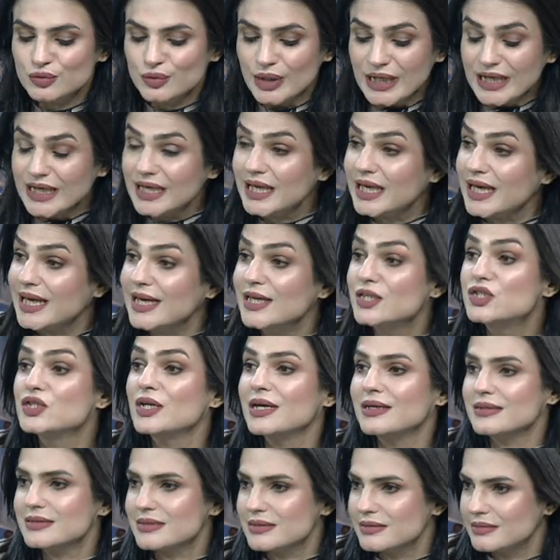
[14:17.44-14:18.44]
engage
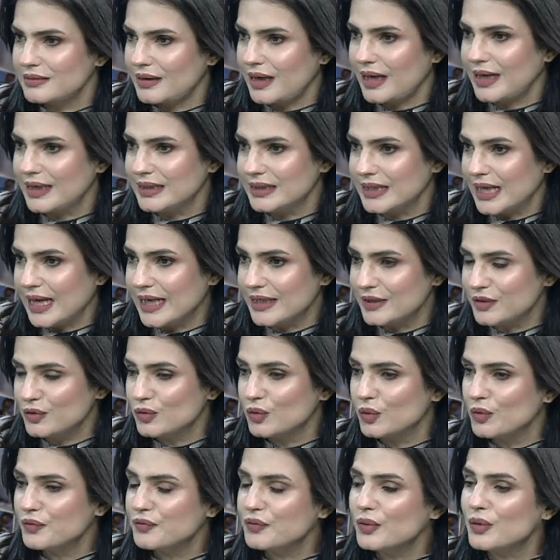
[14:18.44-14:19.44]
us, and
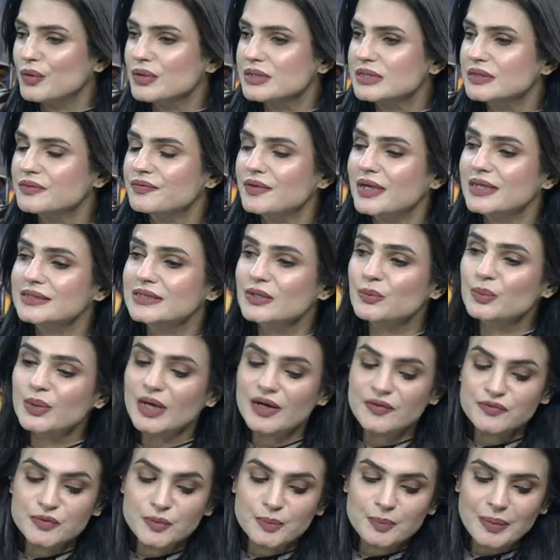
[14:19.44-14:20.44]
of course the fact that we
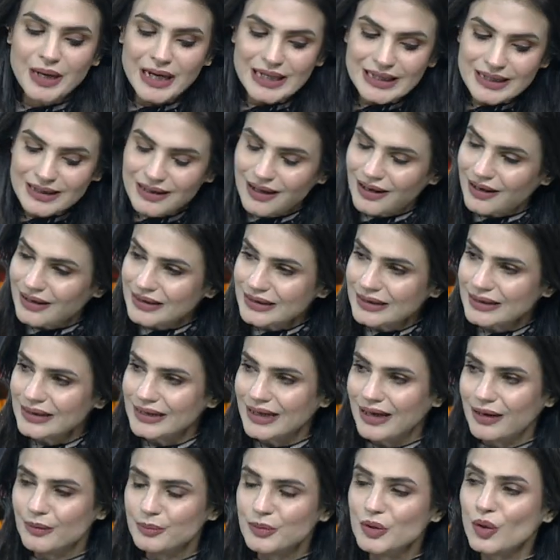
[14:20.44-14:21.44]
have a battle-hardened
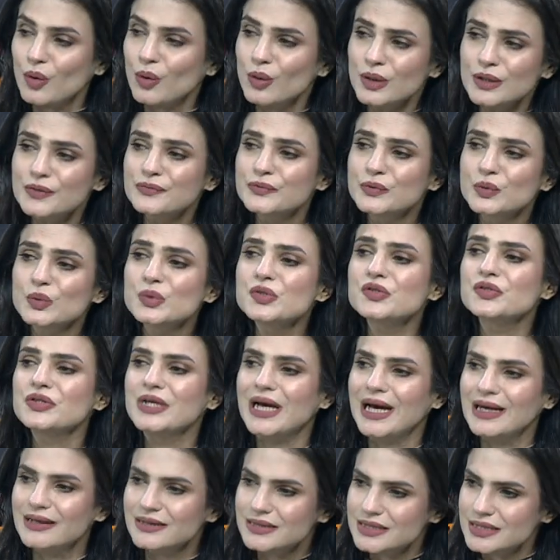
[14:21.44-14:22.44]
army, all of those
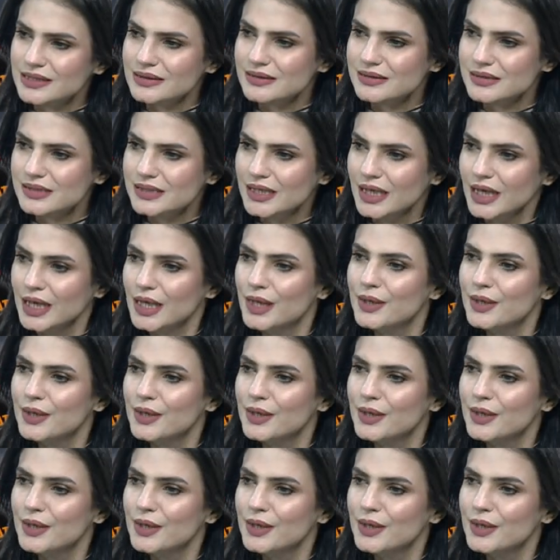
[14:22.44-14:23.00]
realities.